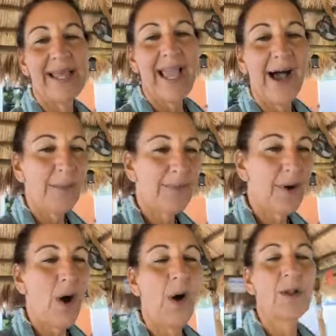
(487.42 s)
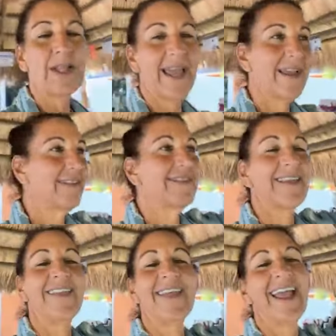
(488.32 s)
belly up, all
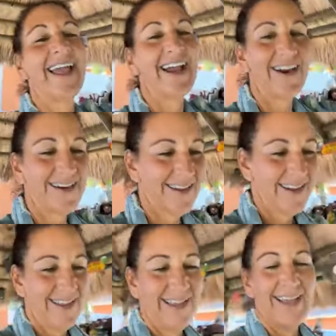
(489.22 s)
legs in the air